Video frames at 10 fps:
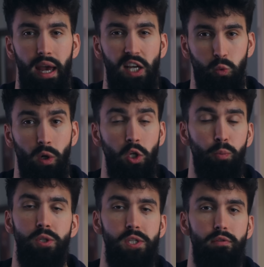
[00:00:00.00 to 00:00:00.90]
as what you
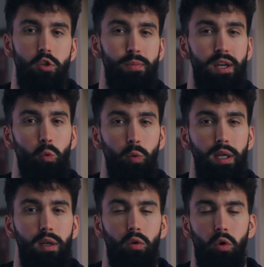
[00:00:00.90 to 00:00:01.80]
perceive to be a
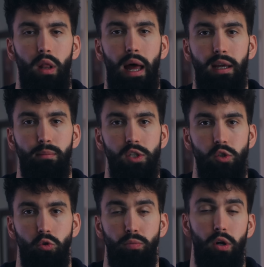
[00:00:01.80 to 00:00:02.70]
weak or lagging
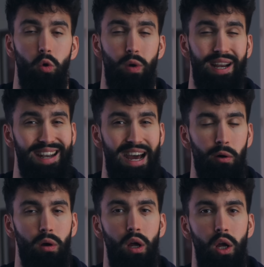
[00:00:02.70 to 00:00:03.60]
muscle group right
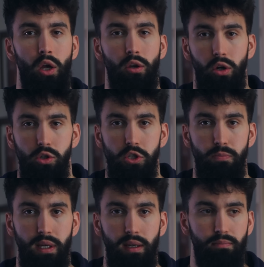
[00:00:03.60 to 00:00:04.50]
now could
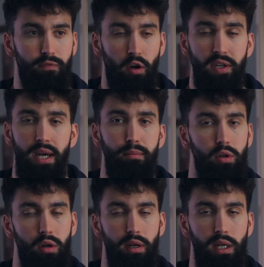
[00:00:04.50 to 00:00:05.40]
just be very
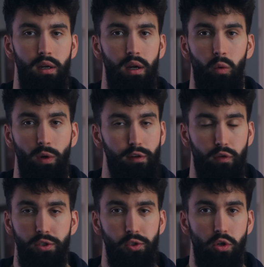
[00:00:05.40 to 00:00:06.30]
temporary. When you
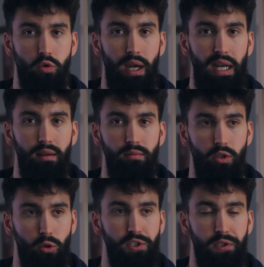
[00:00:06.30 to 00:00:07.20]
first start training,
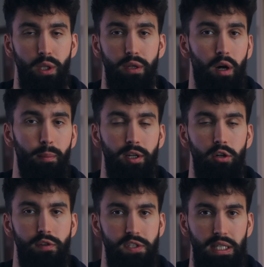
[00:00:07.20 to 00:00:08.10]
you're still developing
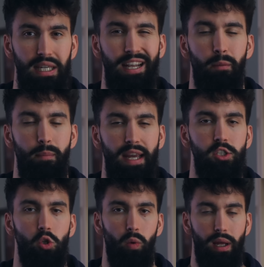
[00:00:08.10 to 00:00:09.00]
your physique in a
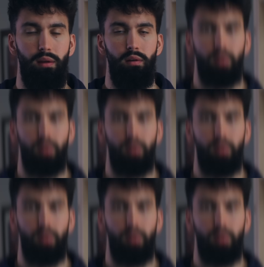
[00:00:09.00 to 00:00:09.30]
major way.